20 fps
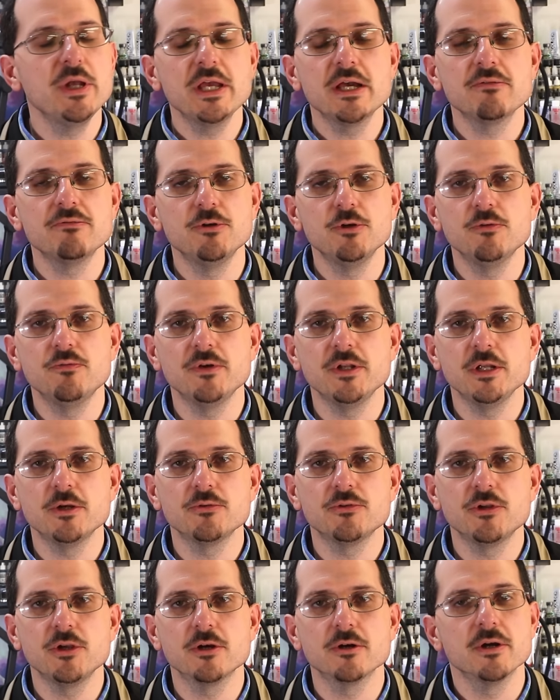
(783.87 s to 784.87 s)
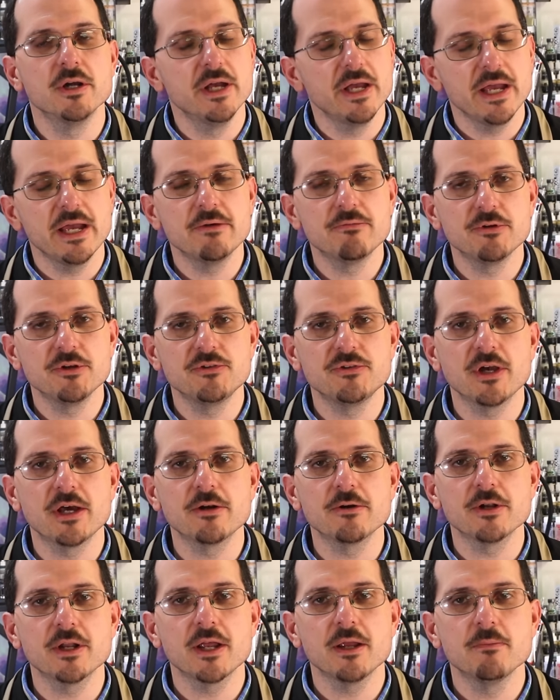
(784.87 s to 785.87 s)
We have new videos here every
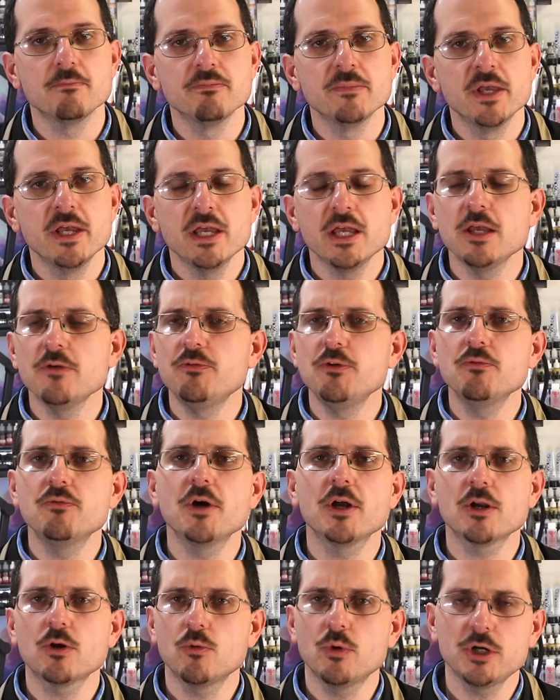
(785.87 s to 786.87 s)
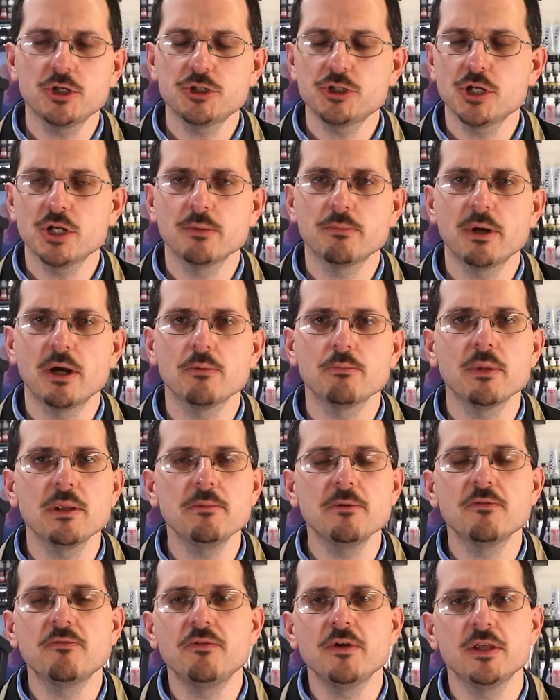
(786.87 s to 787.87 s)
Saturday. If you've got a question about
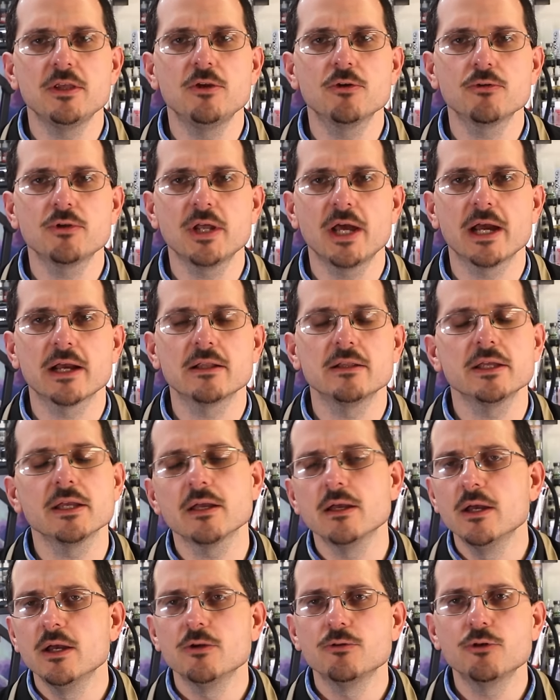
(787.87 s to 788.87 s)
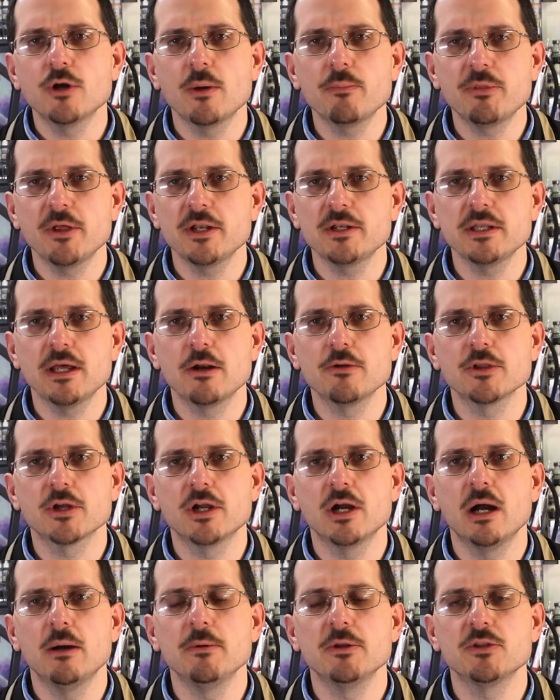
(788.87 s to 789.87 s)
maybe a fig you're tackling, drop that down in the
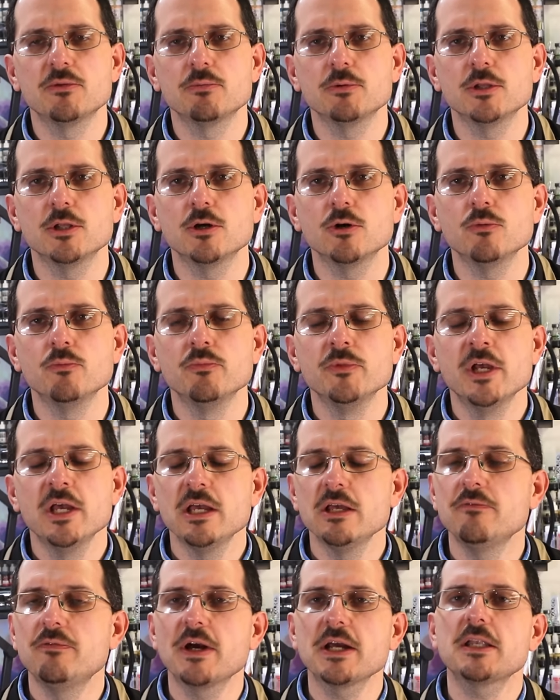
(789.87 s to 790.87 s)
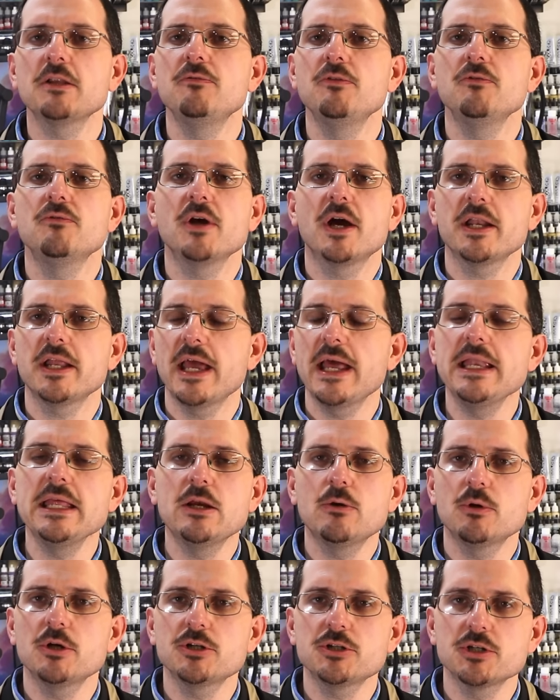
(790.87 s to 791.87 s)
comments below. In fact, if you've got
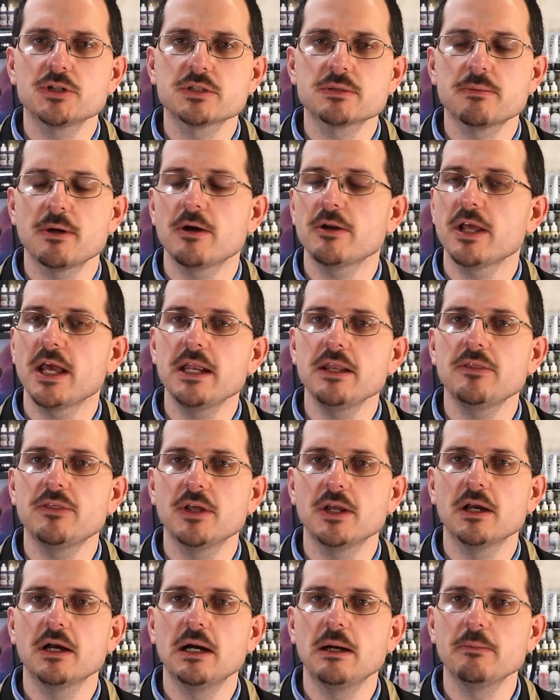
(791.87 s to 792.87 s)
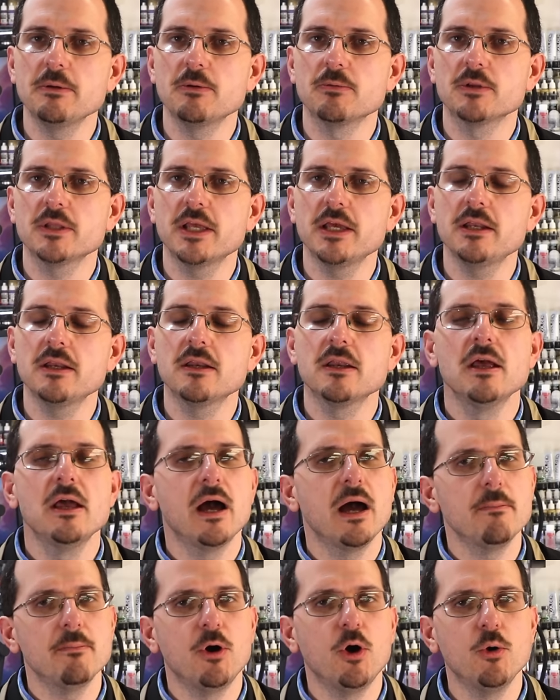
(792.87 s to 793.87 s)
any questions about anything hobby related,
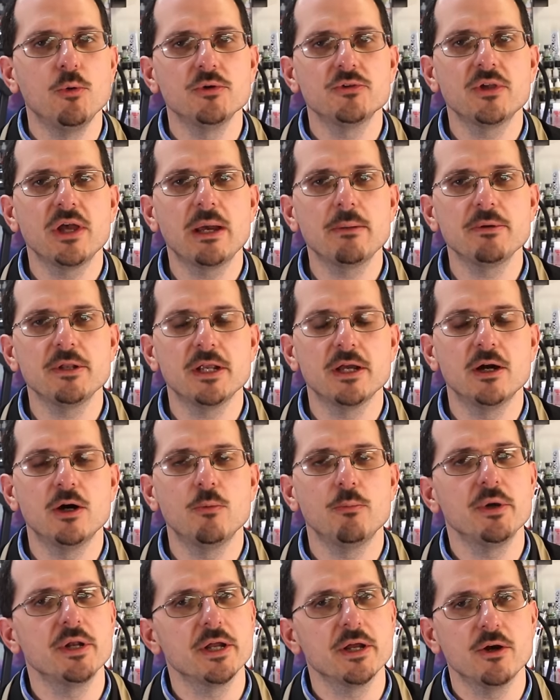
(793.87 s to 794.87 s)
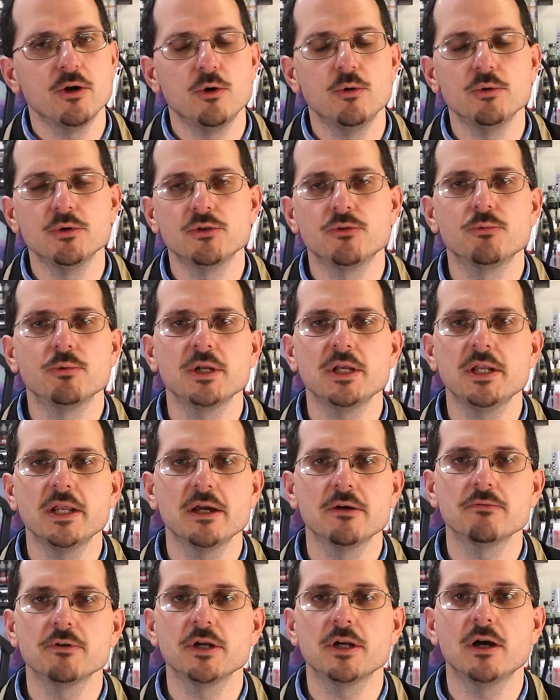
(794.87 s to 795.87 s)
I'm always happy to help and I always read
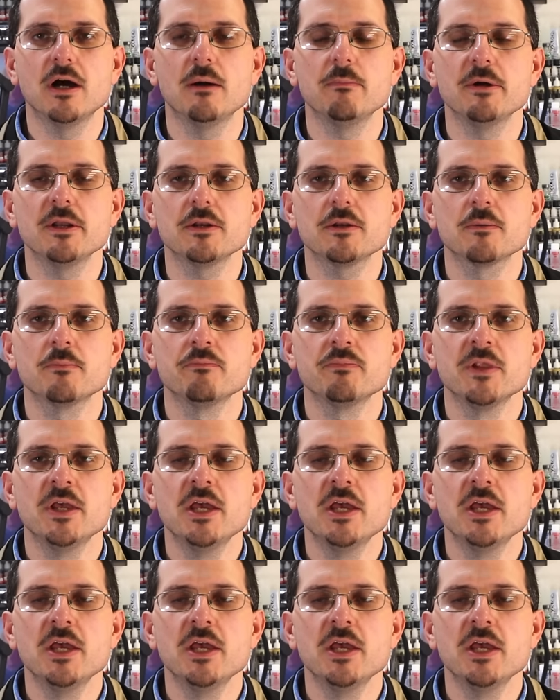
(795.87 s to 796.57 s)
every comment.